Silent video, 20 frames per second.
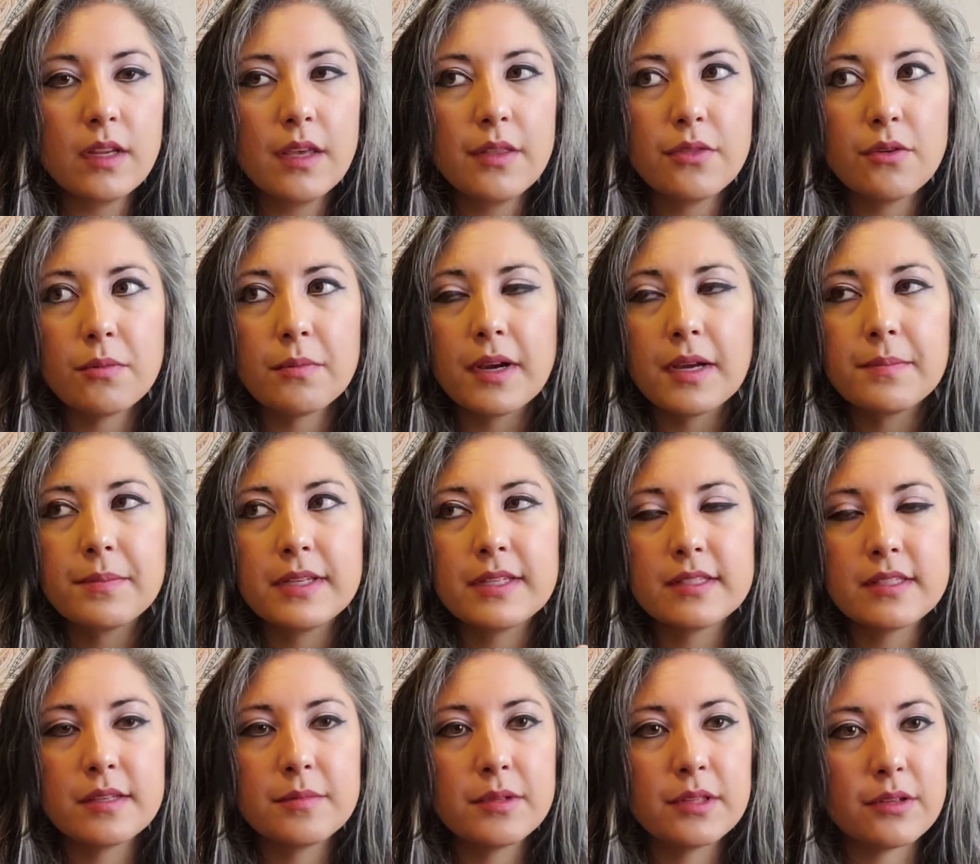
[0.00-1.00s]
There might be
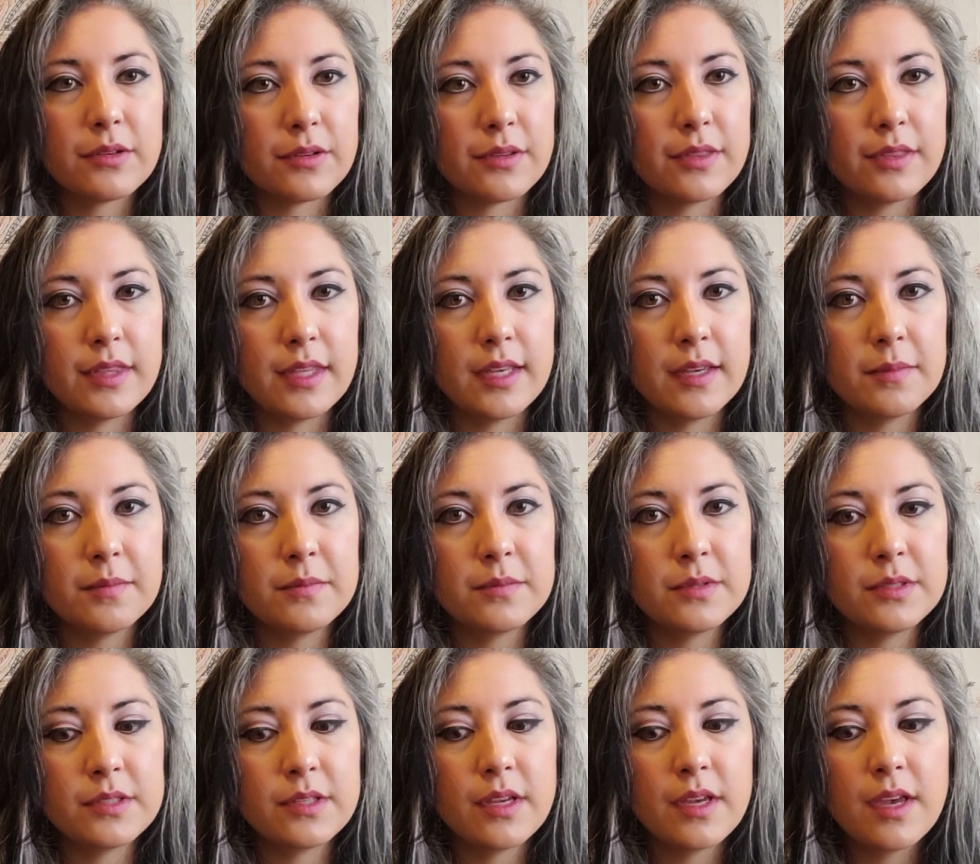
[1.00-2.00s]
similar
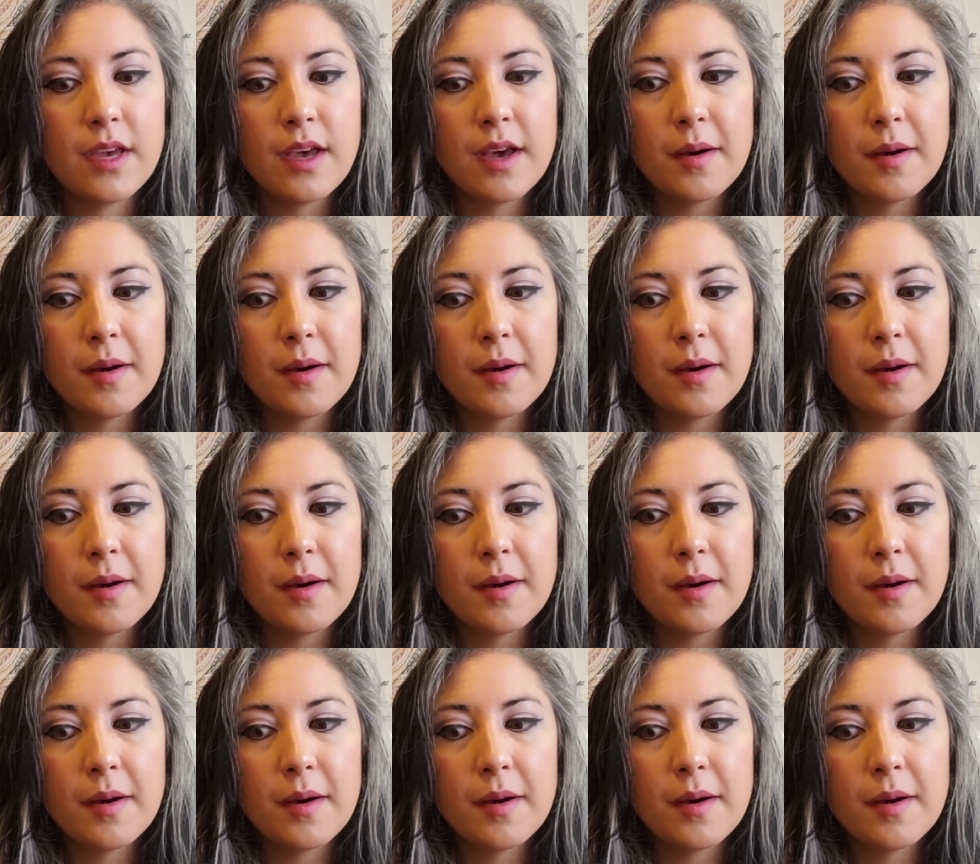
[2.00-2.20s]
themes,